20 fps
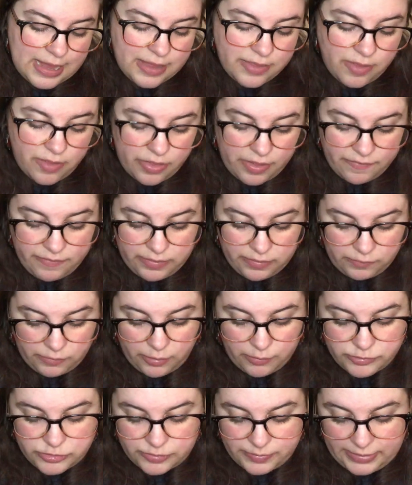In the living
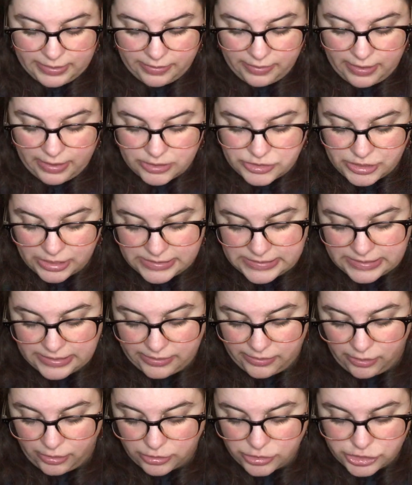room, Jamila and
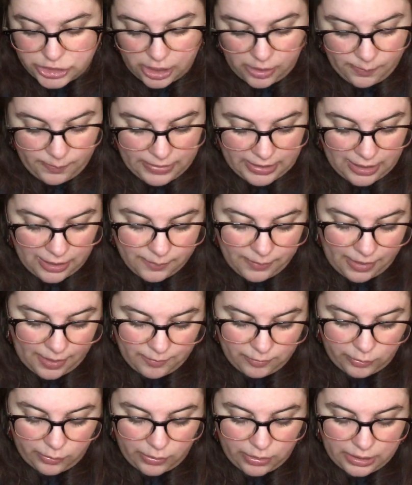Justin are chomping on
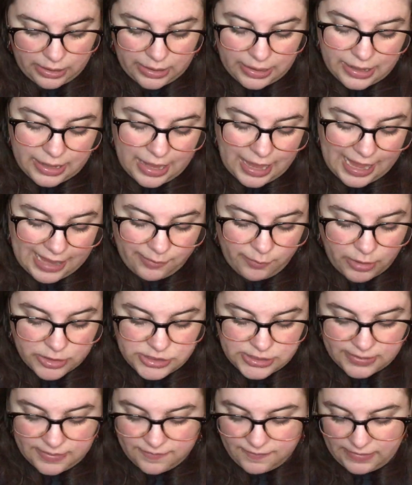popcorn and
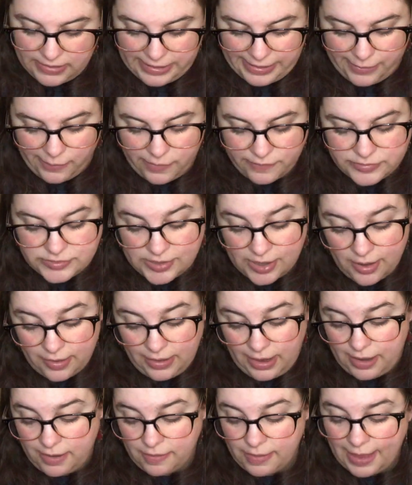watching a video of
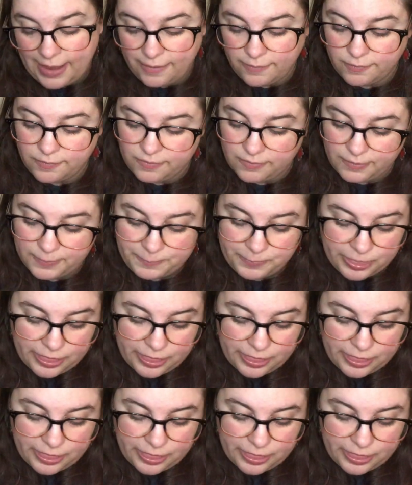talking clouds.